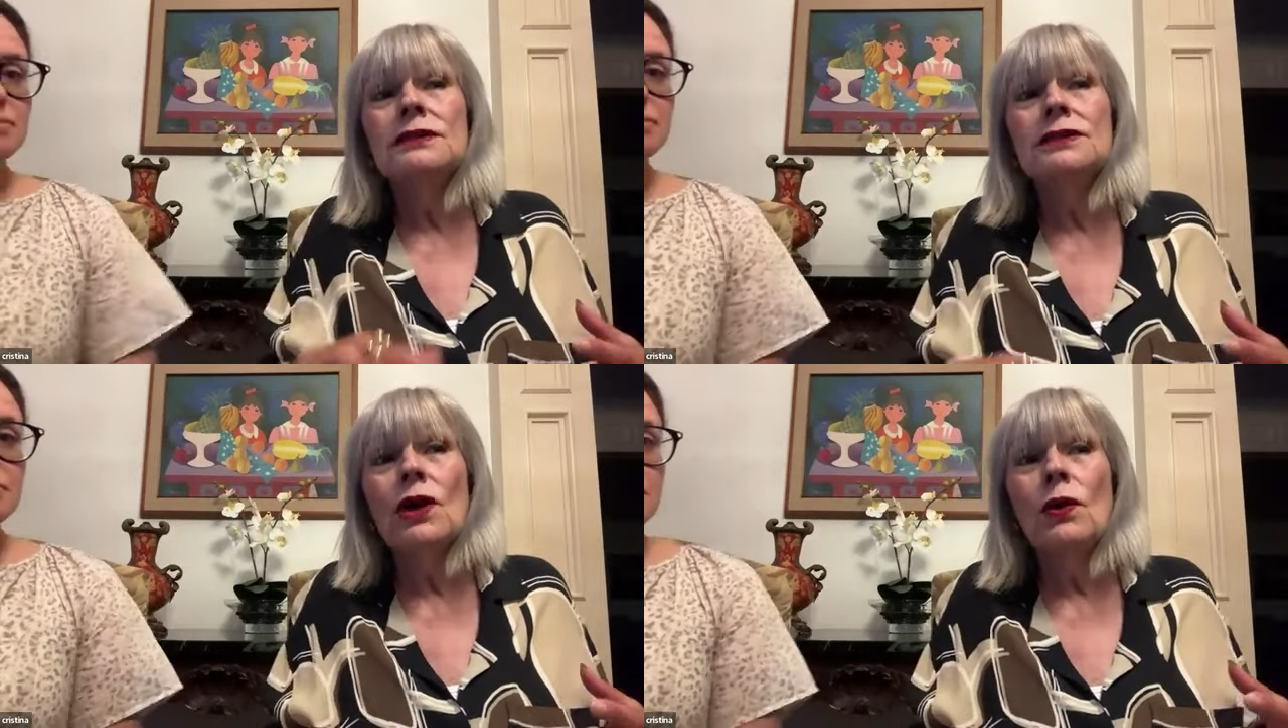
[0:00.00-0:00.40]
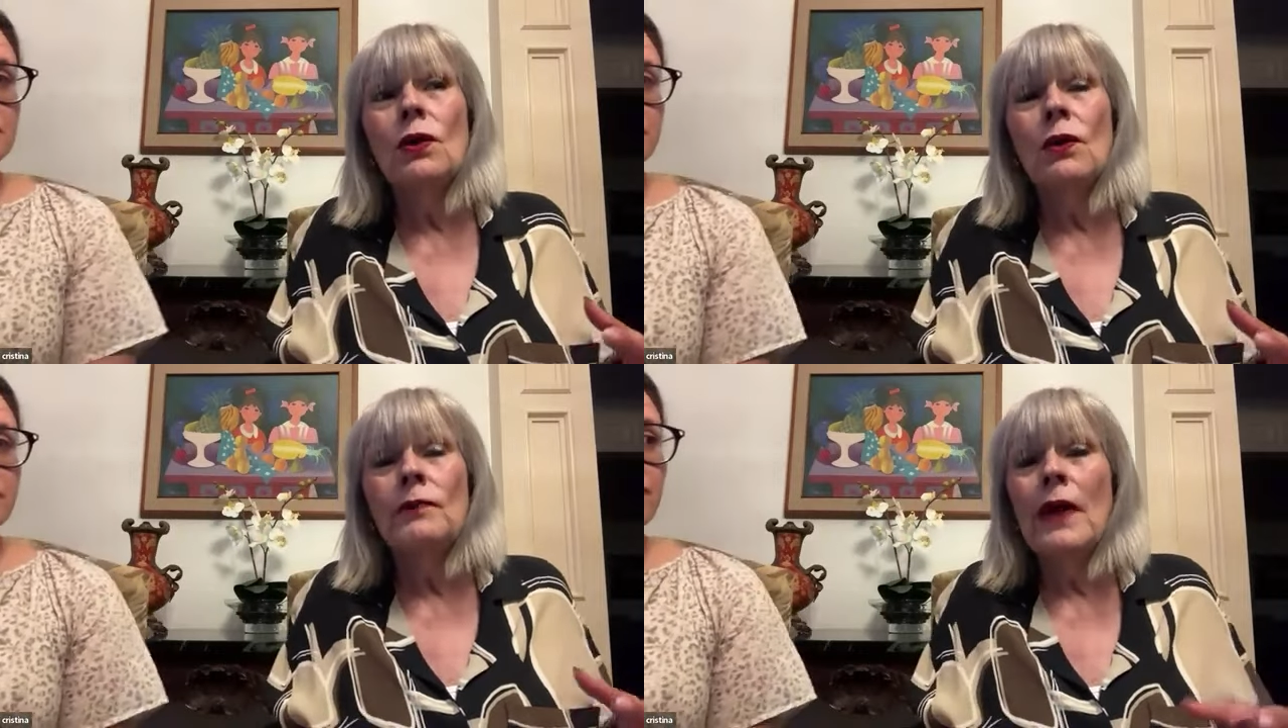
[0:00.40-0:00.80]

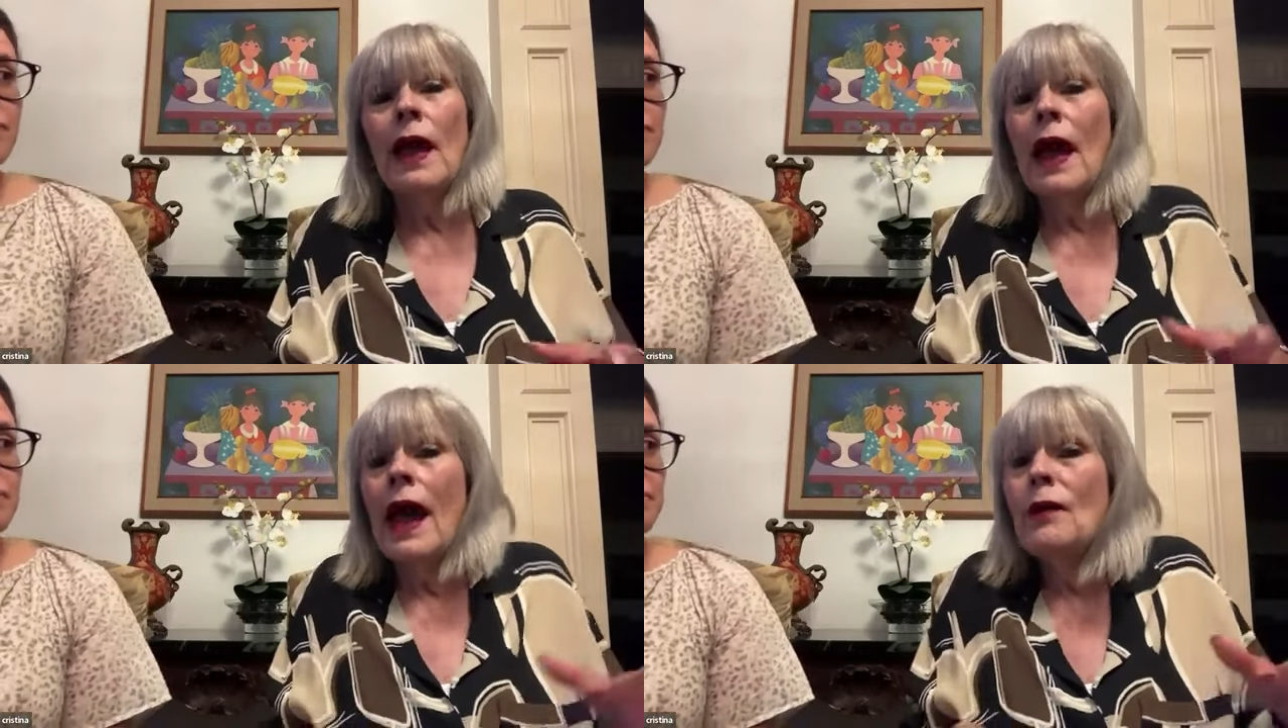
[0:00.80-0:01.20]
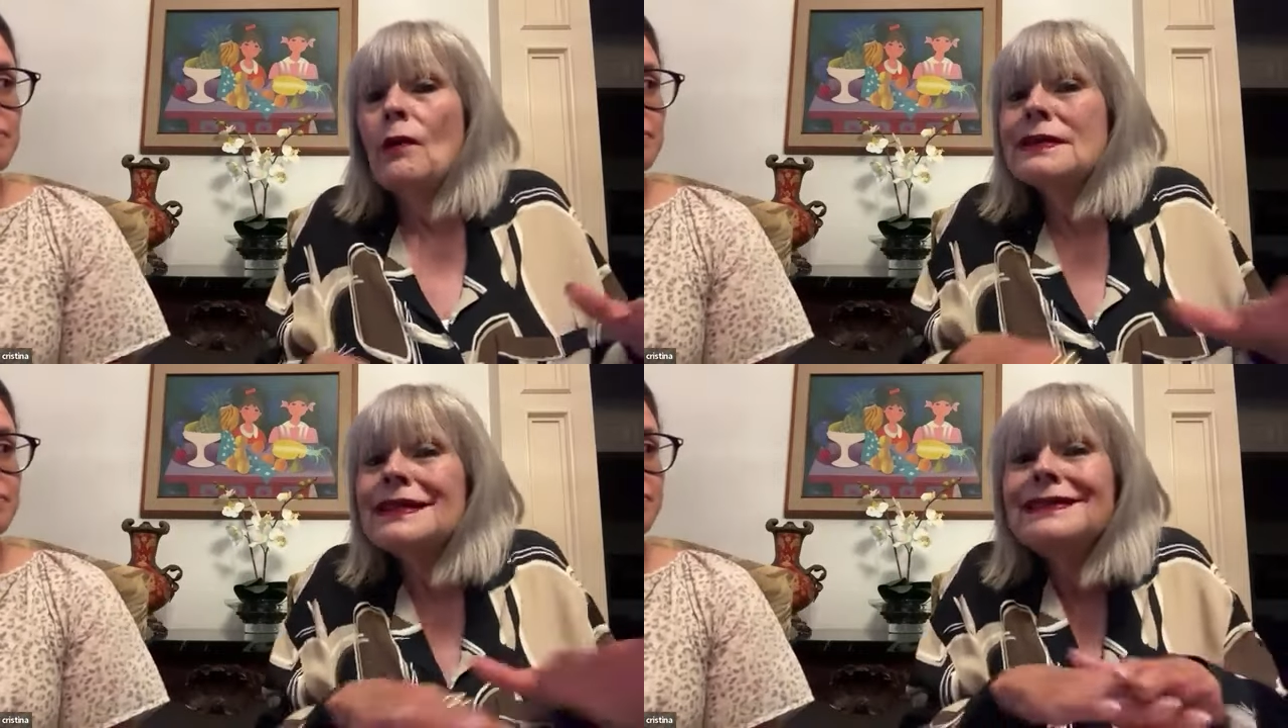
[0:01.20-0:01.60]
So
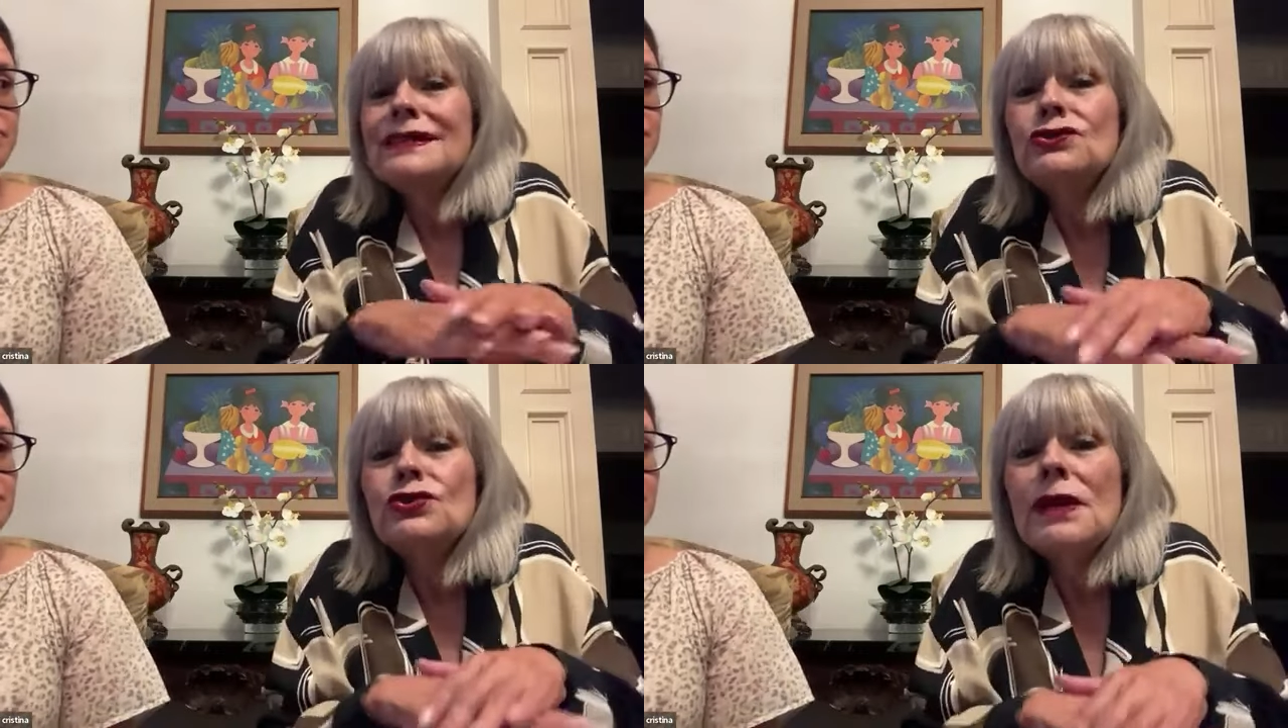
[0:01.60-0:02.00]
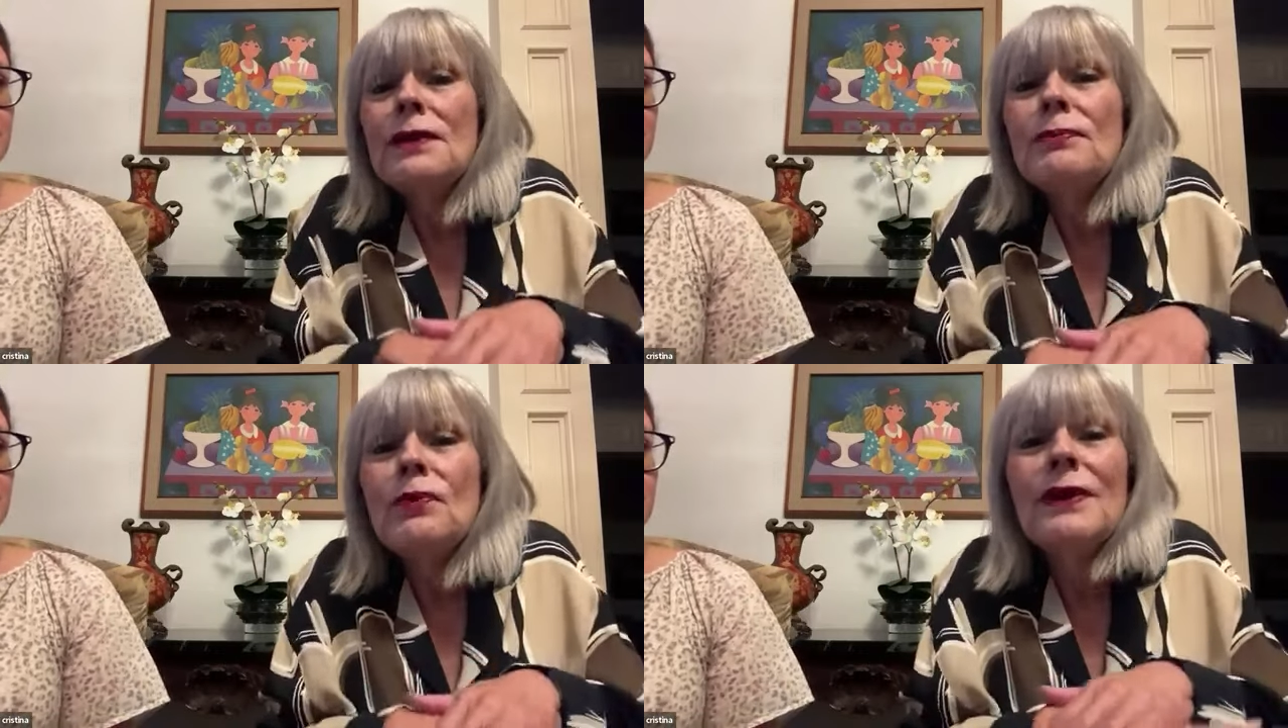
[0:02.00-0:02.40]
I was in the
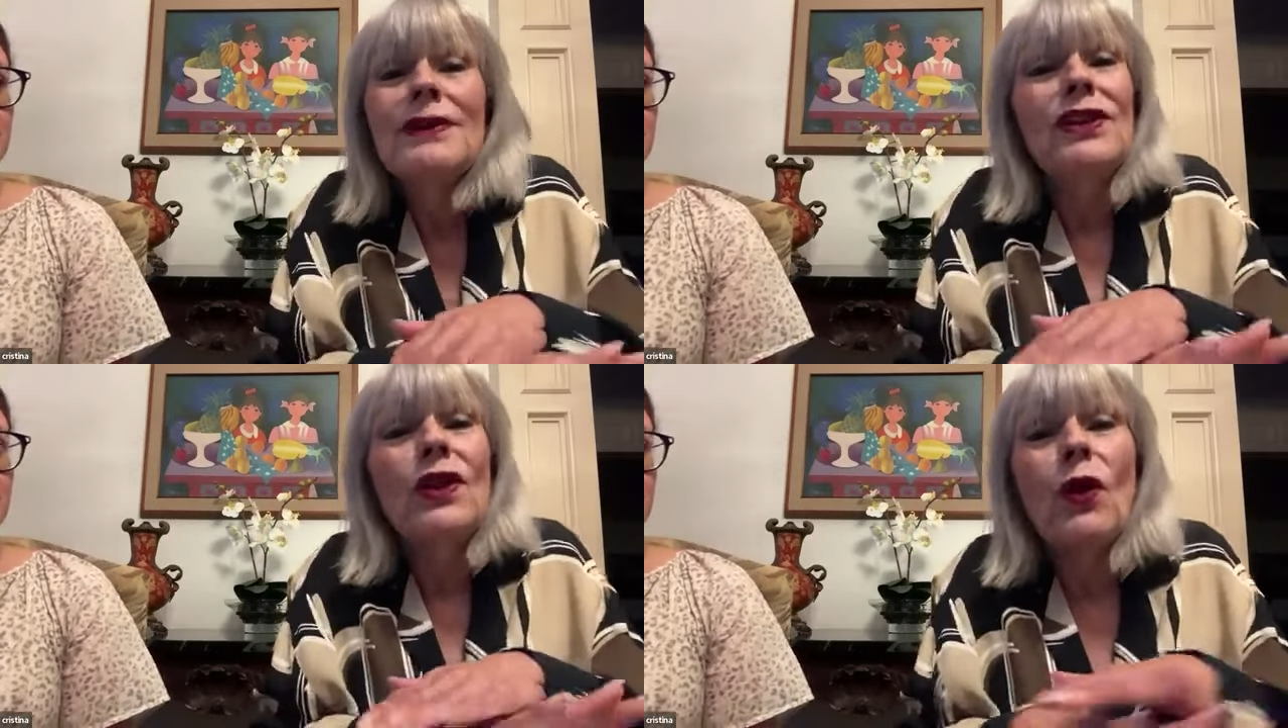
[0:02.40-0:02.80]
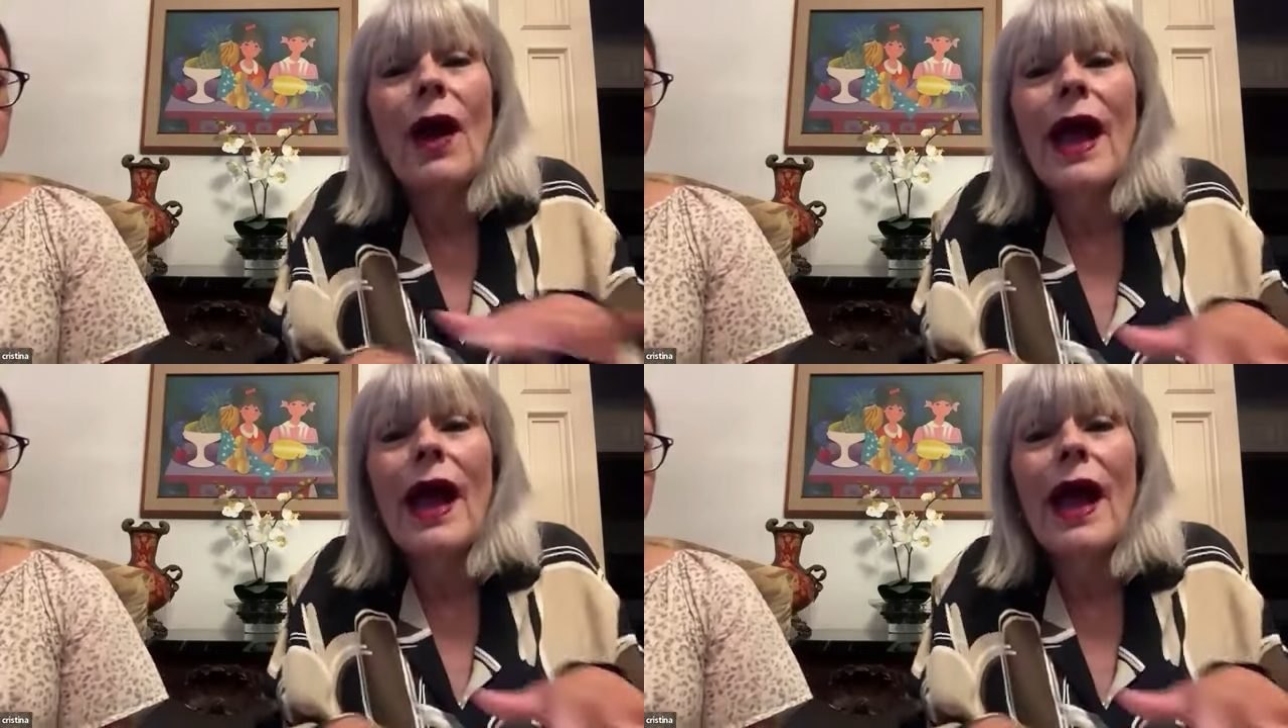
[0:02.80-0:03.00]
trip with no,